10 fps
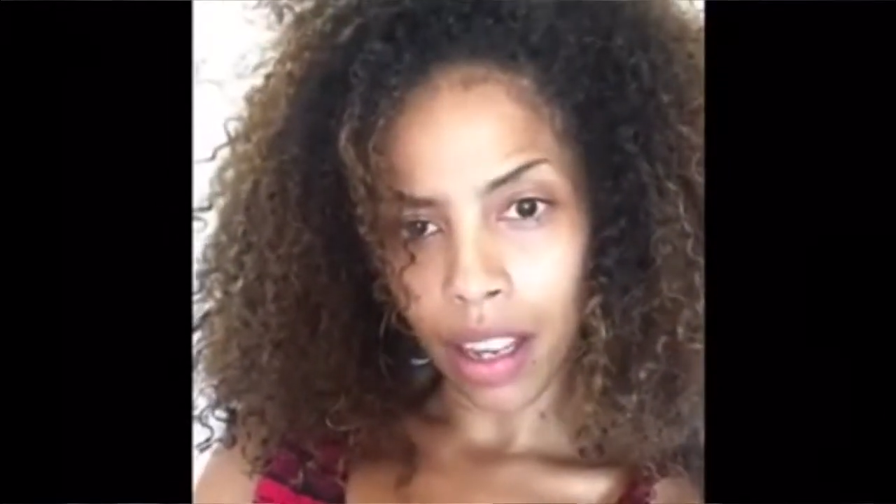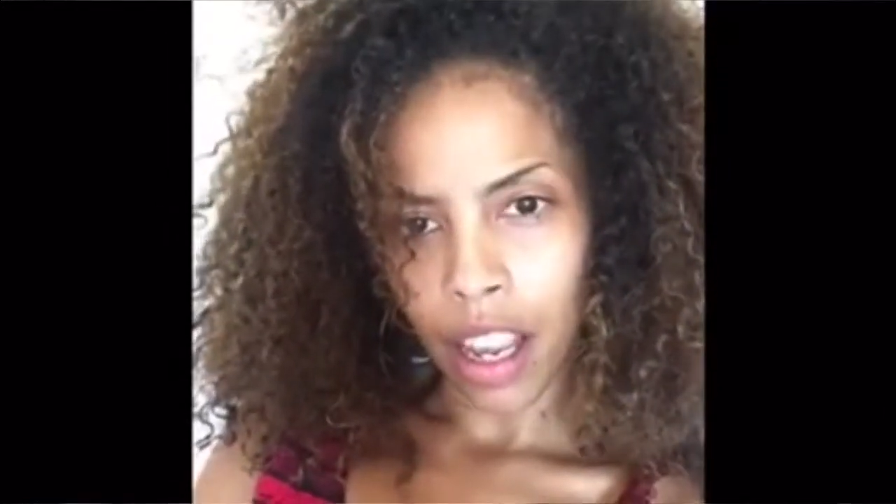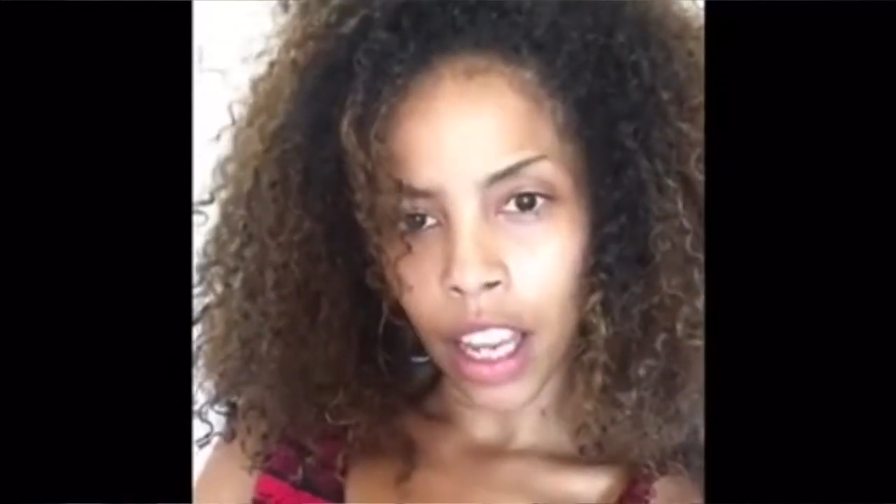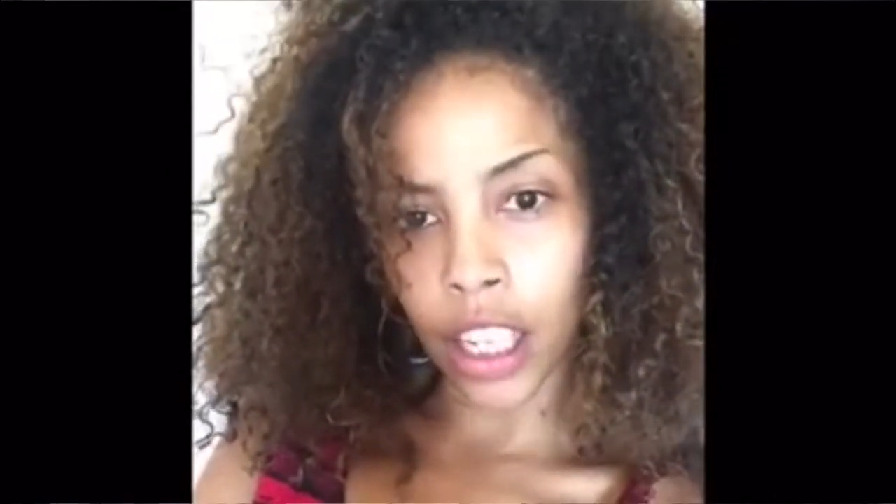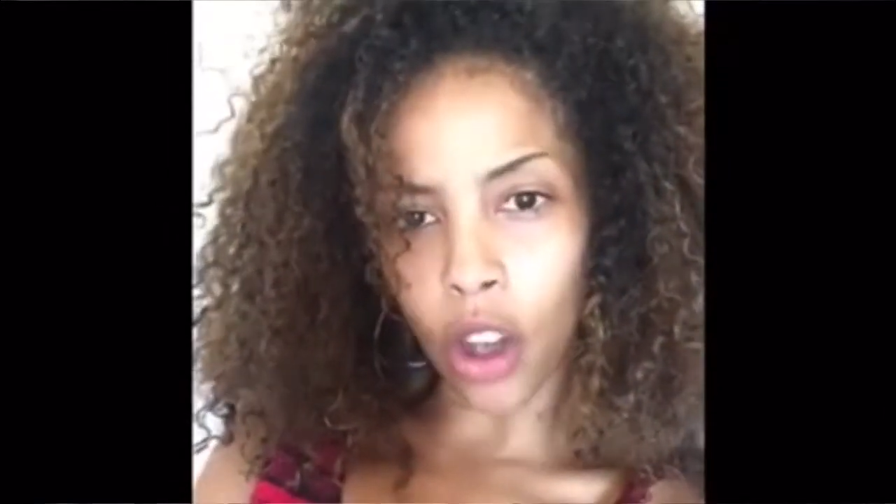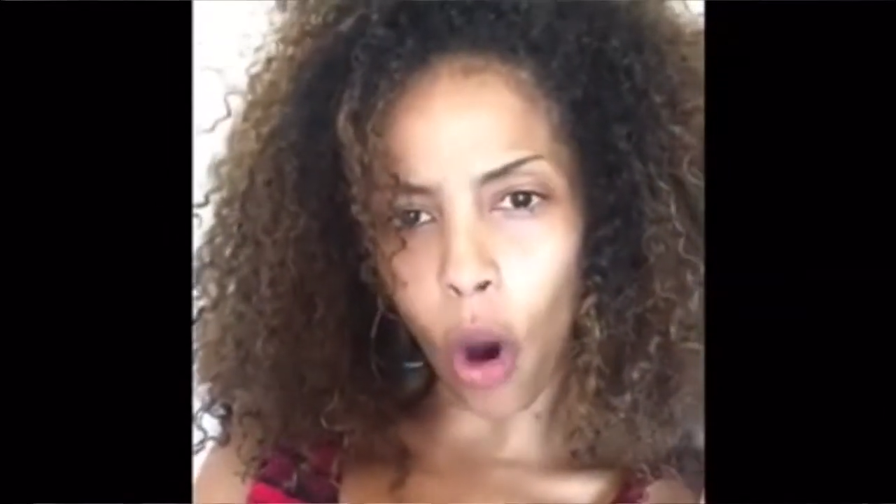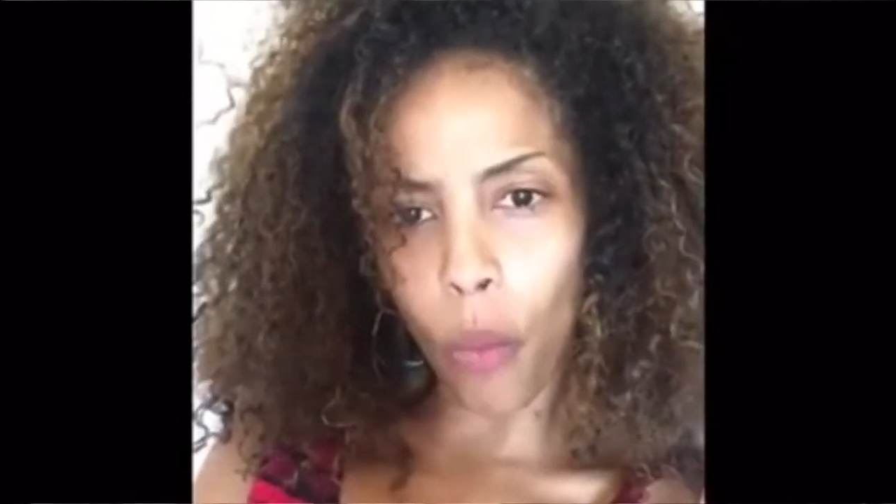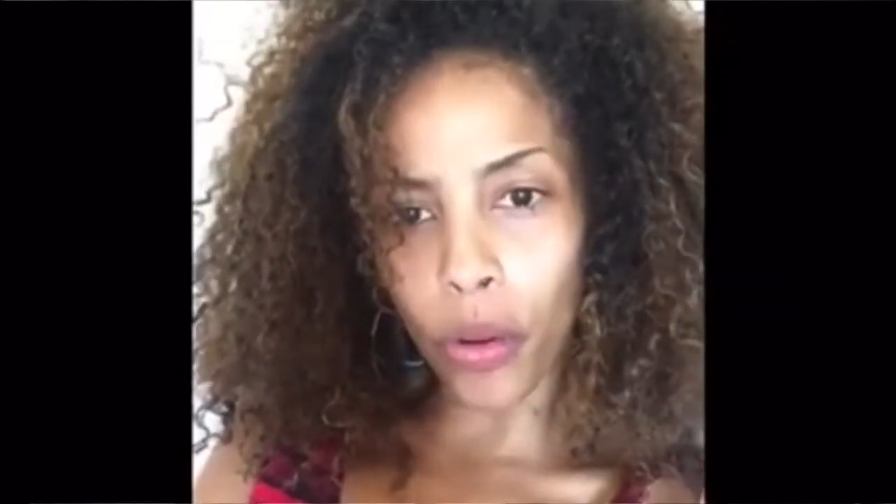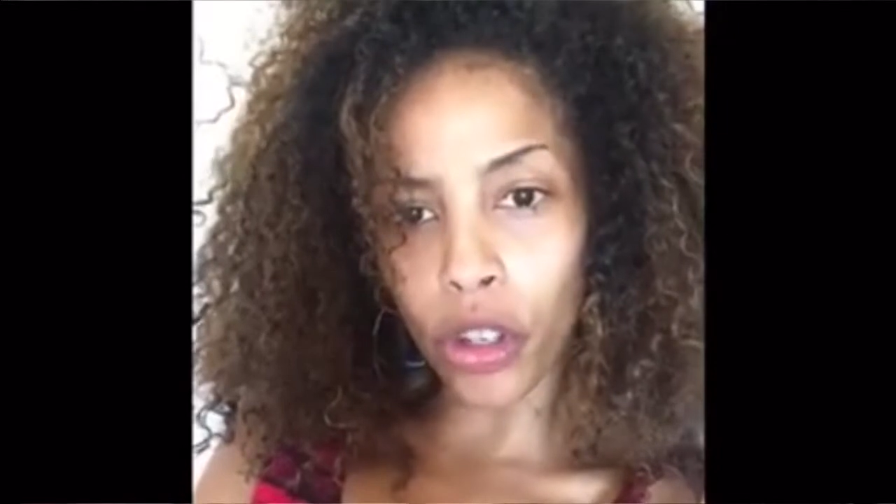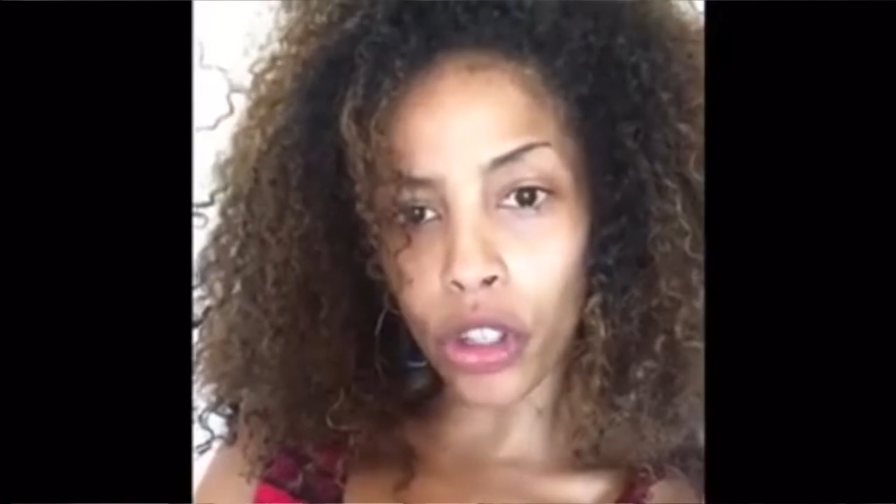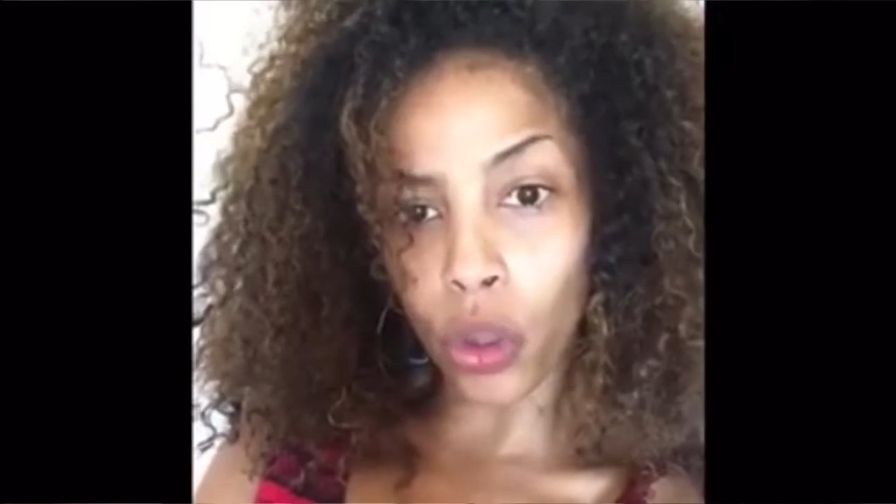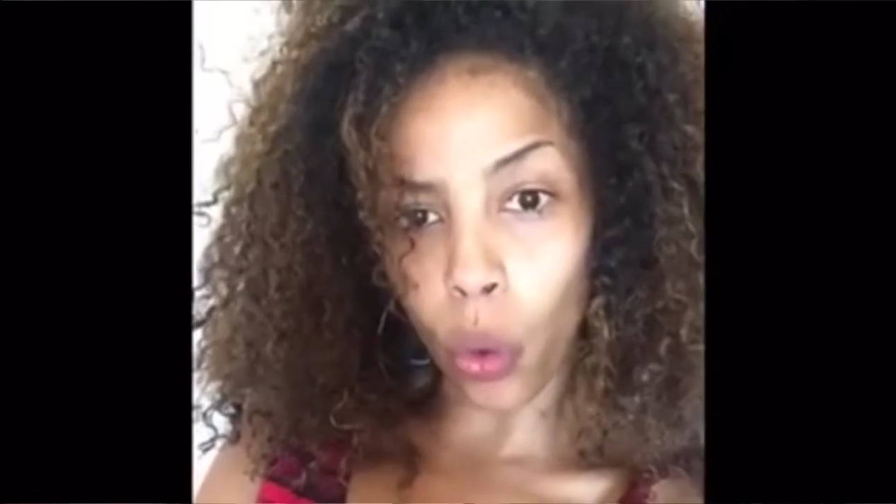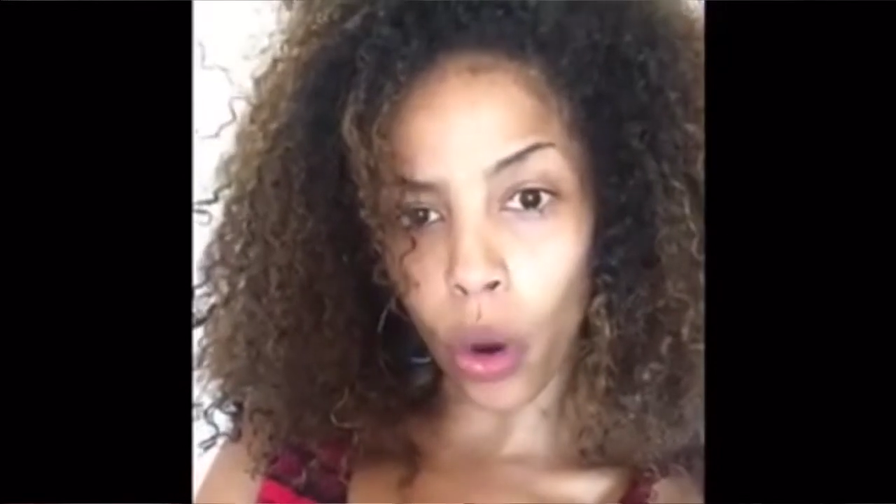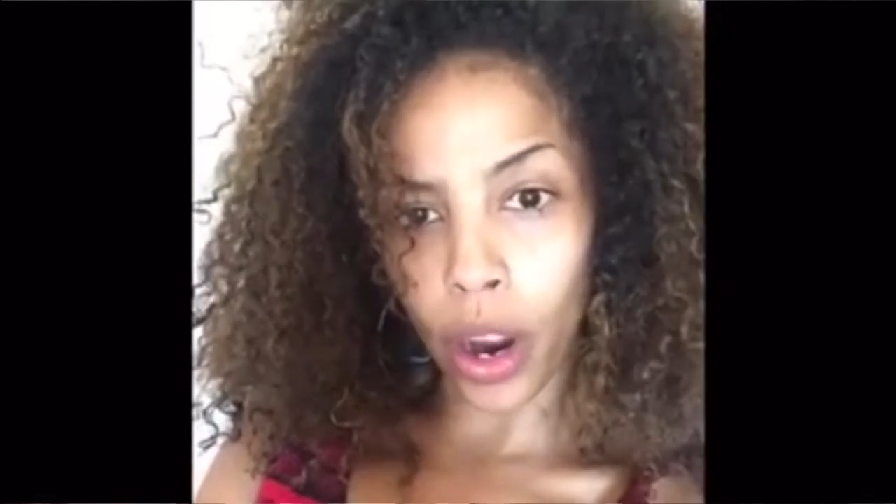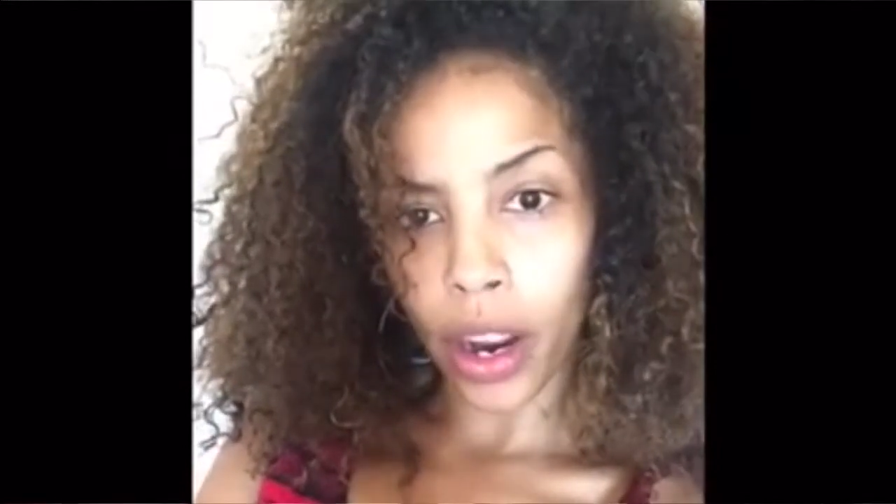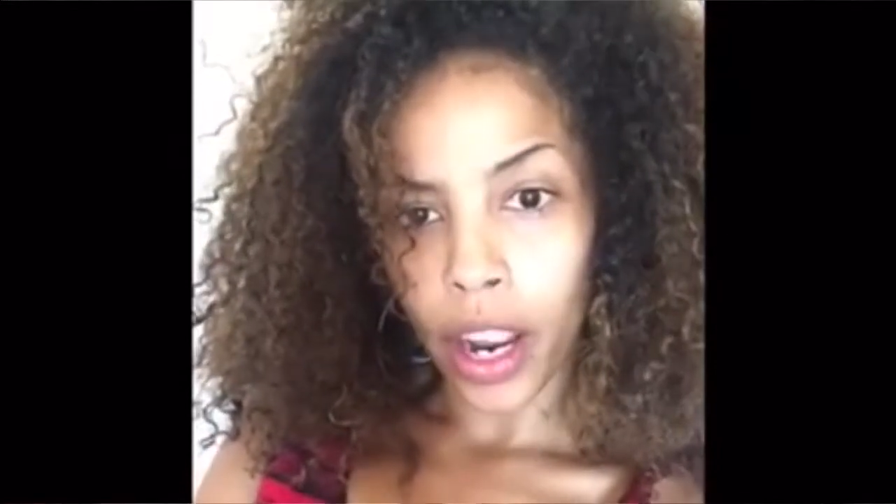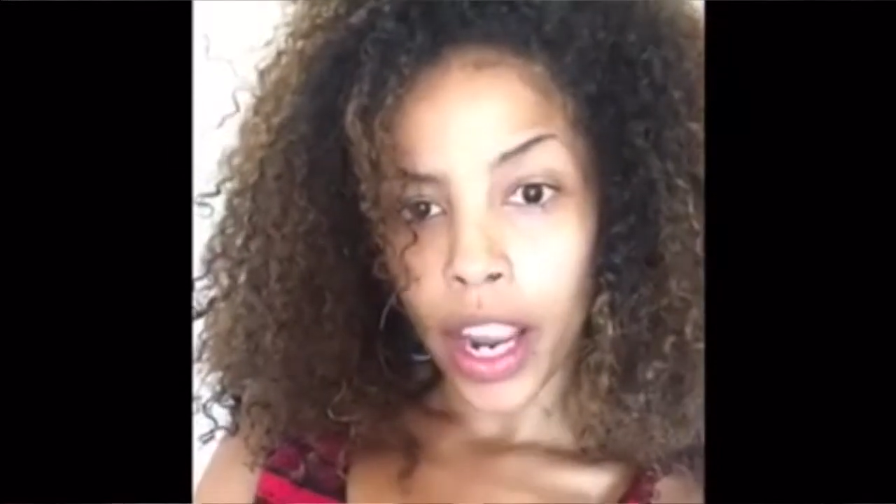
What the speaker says: He opened the door.